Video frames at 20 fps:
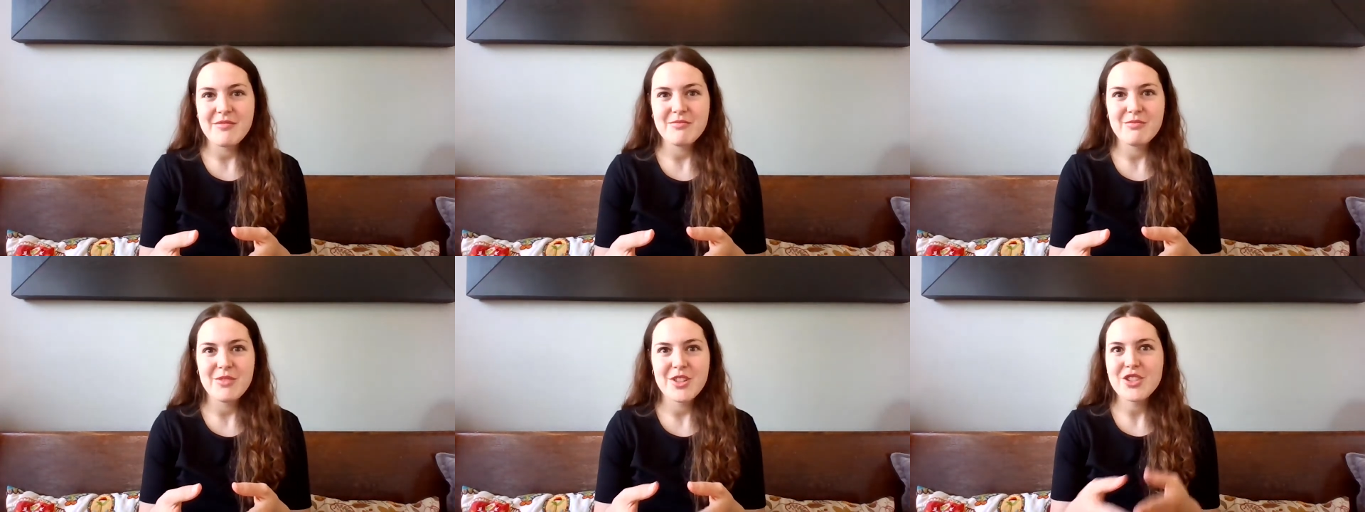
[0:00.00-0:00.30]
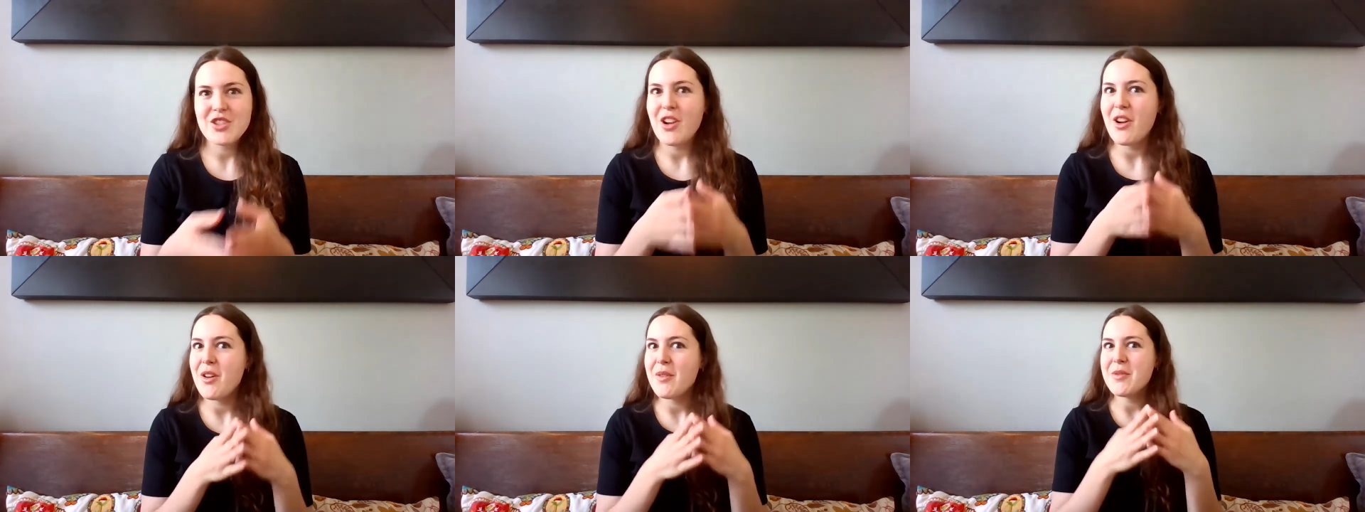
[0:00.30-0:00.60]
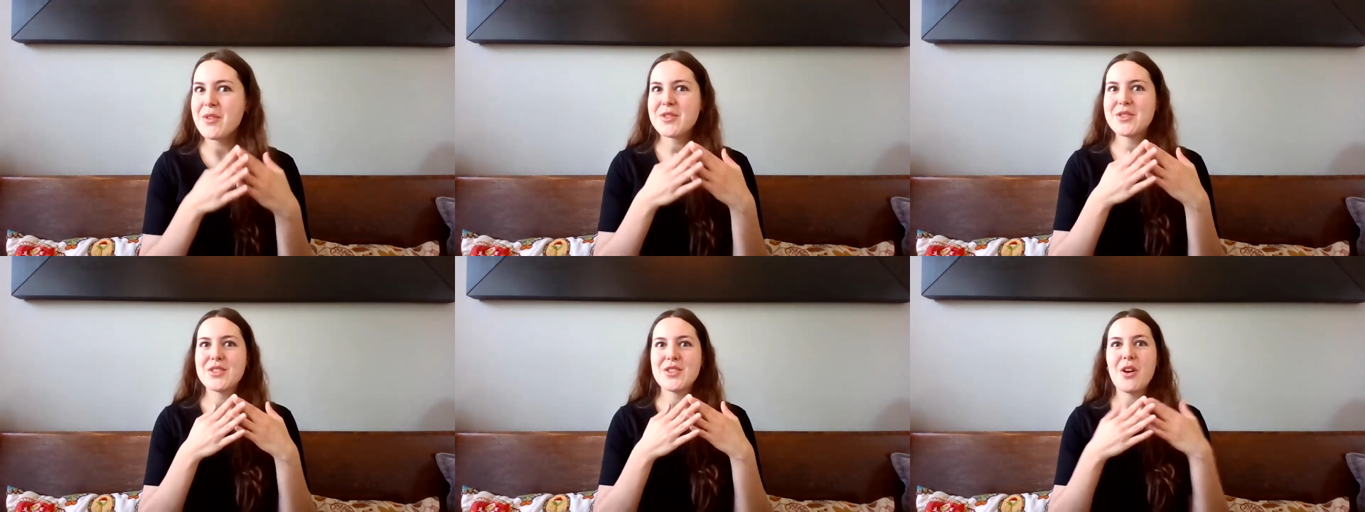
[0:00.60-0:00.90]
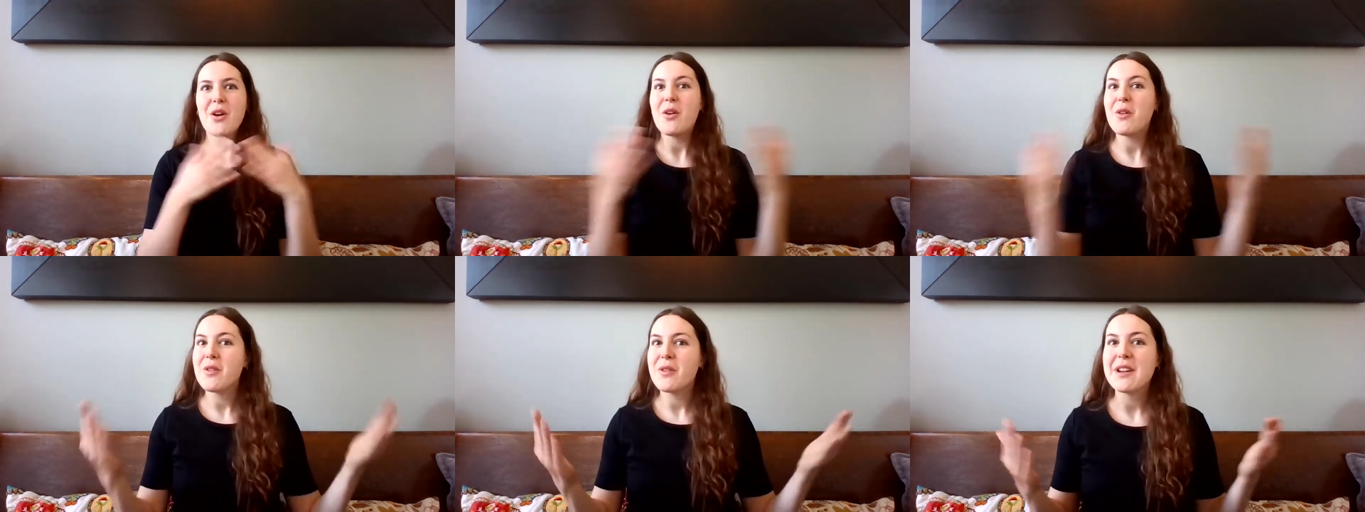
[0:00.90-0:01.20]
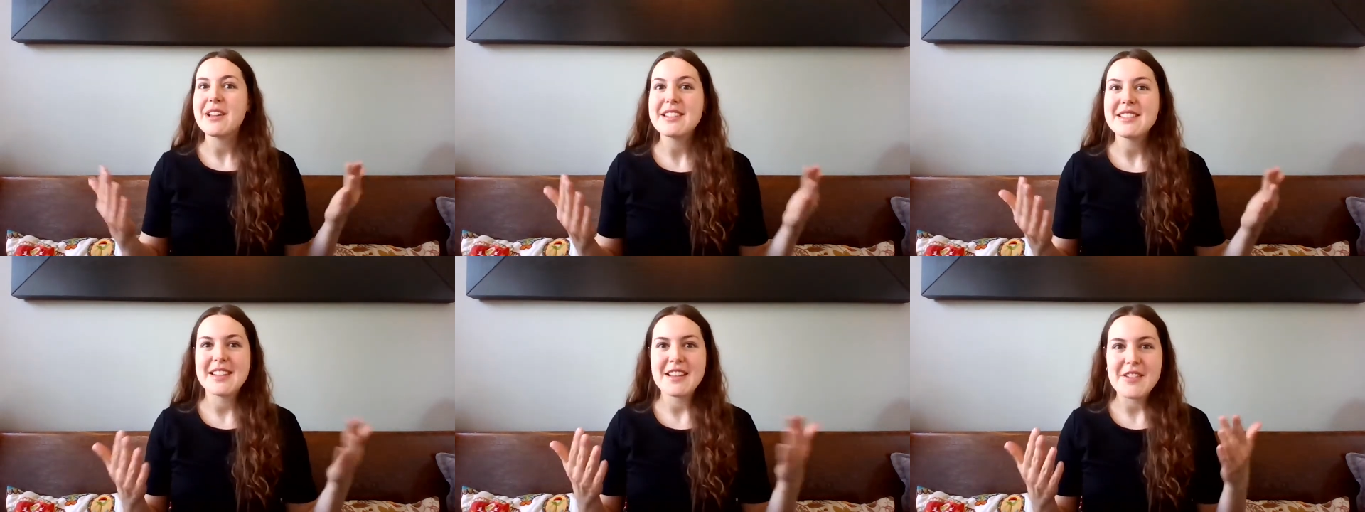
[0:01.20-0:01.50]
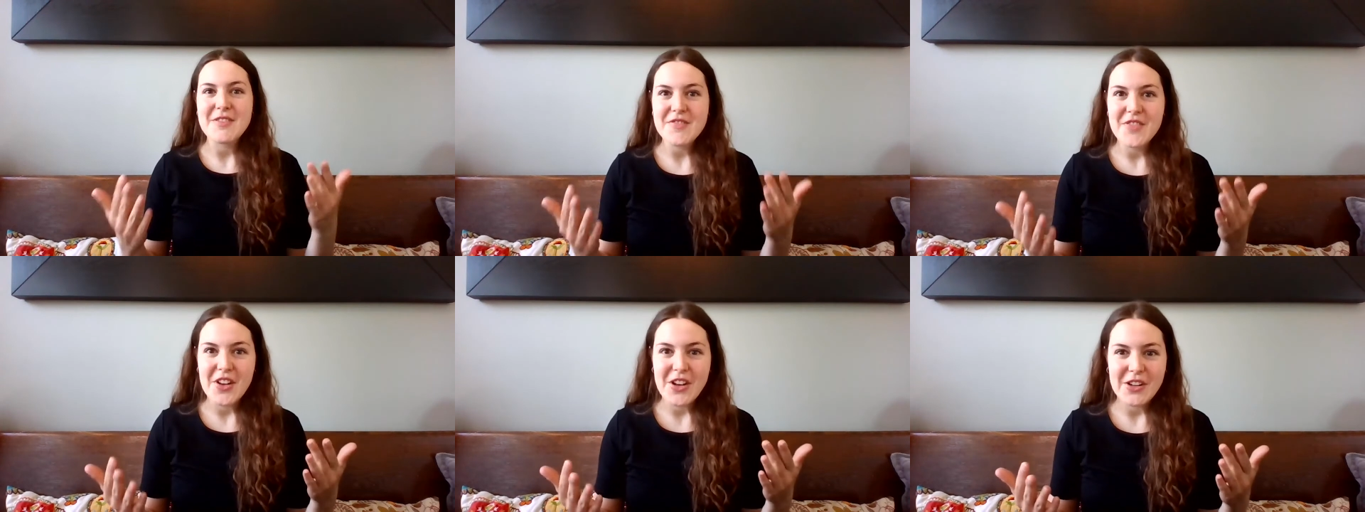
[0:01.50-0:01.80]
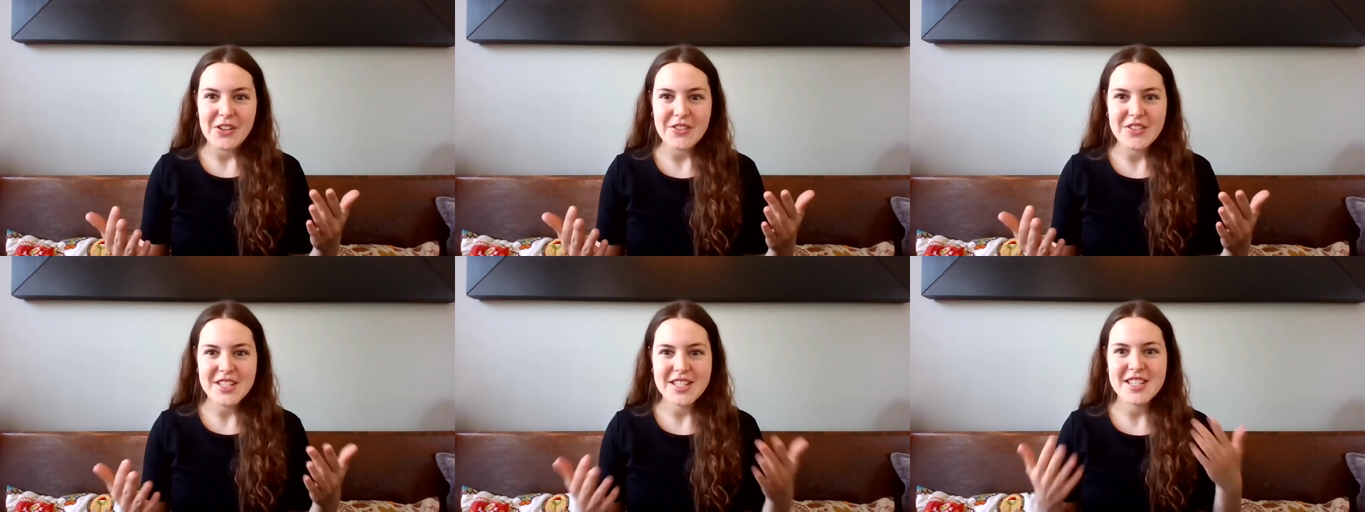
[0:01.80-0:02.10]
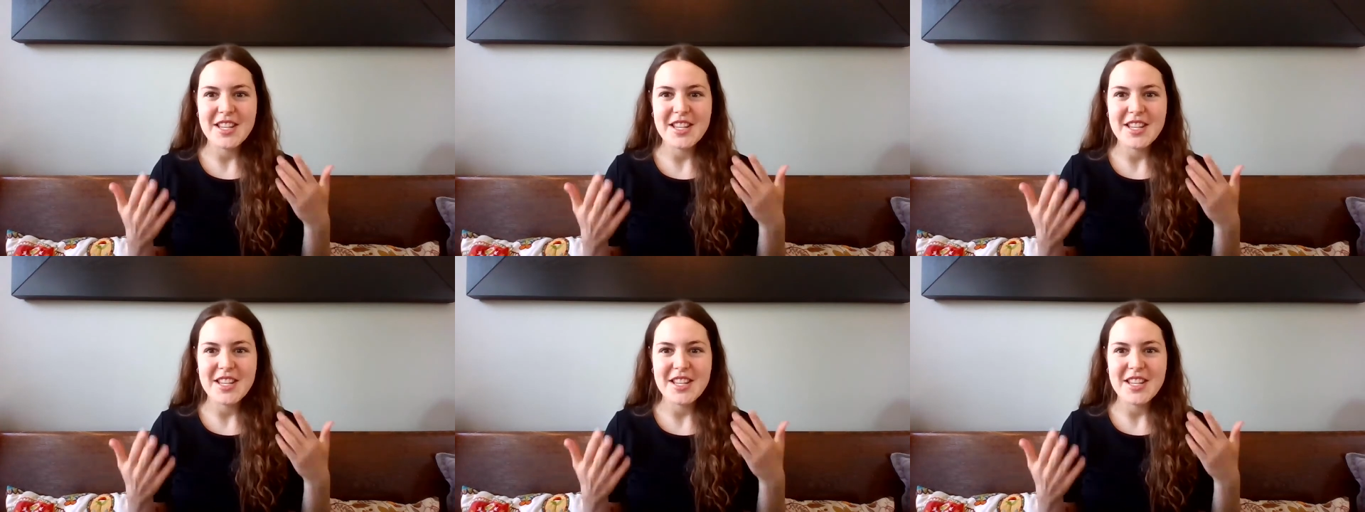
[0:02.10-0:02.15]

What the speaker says: which almost always involves